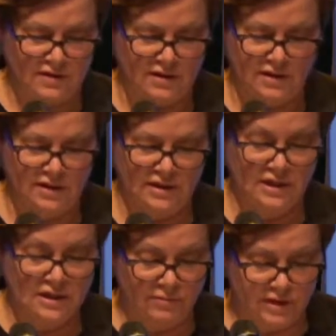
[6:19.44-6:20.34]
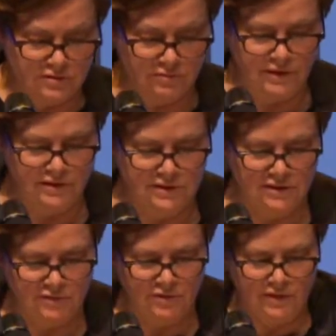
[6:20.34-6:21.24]
uh, incommensurability,
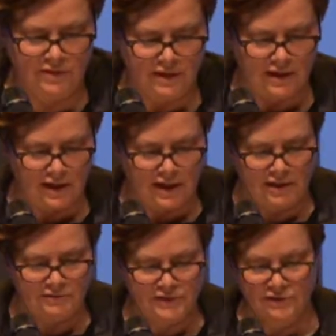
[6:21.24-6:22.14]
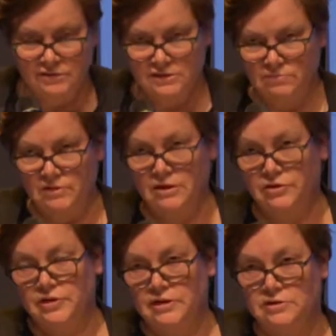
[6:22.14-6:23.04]
if you will. Um, so to me,
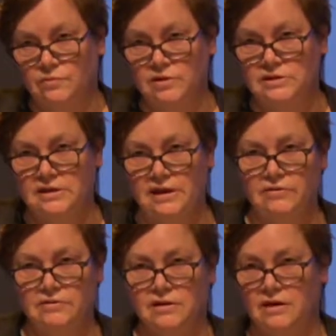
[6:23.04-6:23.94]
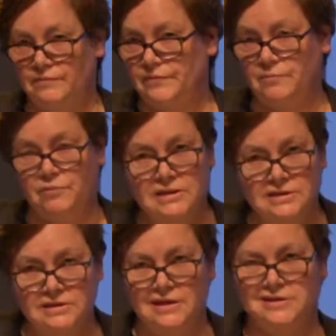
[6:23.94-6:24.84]
learning to work together, uh, the
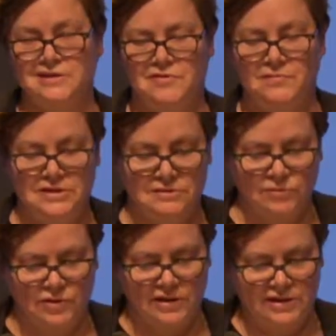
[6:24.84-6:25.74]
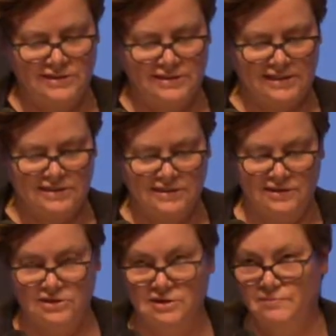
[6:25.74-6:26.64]
presentation from this morning, Sensing
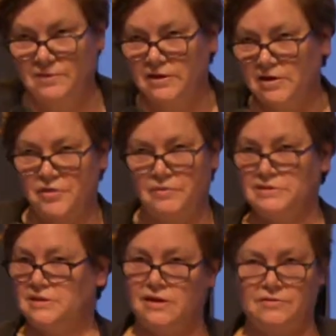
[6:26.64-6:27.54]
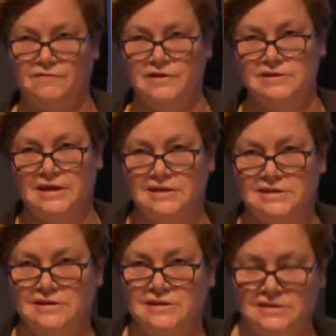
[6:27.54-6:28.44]
the Shipyard, I thought was another
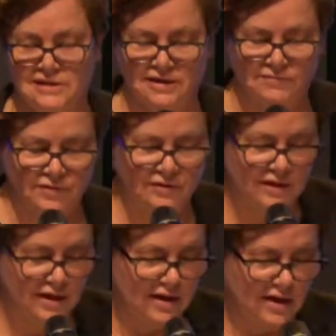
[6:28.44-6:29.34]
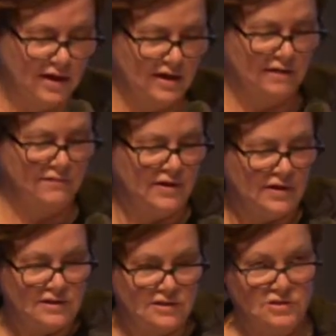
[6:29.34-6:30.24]
fantastic example of
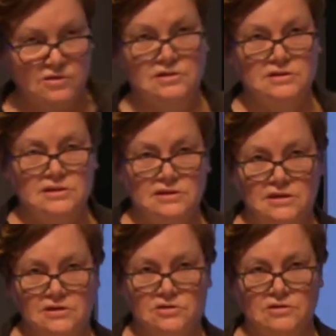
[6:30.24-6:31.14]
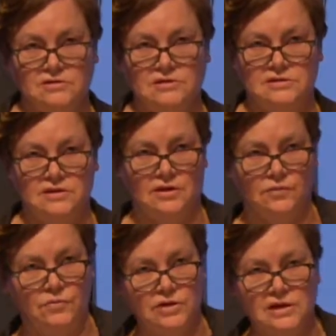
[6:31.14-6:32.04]
students and teachers uh,
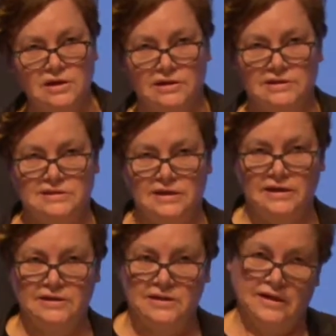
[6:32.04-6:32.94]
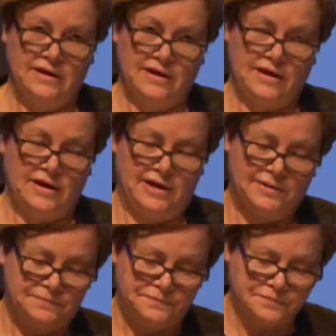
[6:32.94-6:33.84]
working on a site
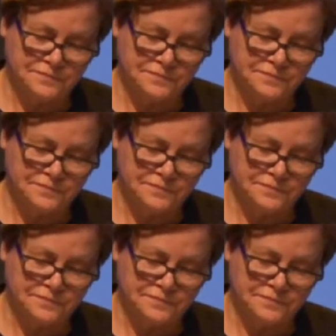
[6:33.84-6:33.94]
um,